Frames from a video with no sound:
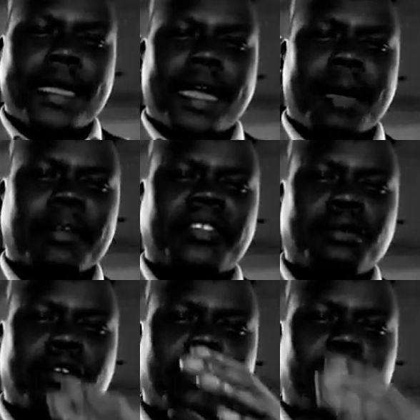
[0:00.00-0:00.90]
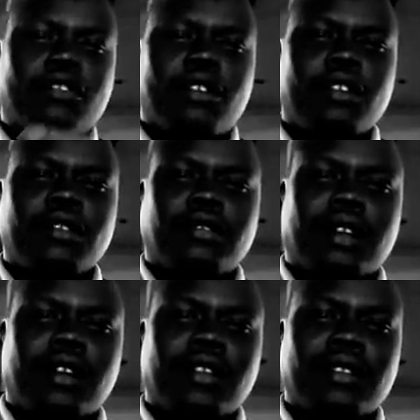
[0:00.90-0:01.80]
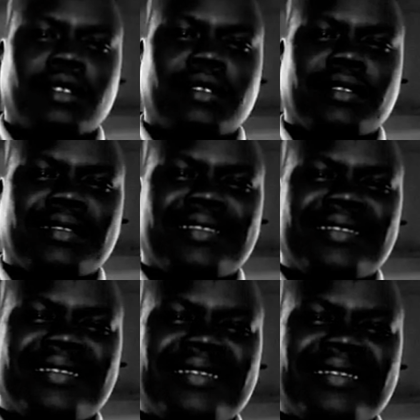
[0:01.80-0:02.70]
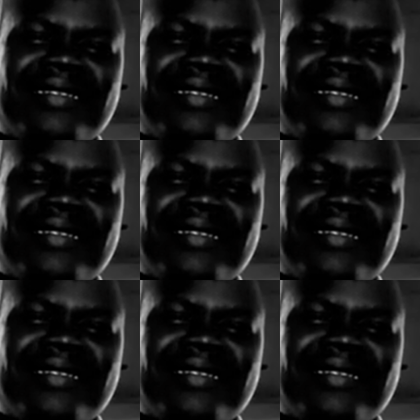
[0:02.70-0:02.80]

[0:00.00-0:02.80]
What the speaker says: Have a small little content.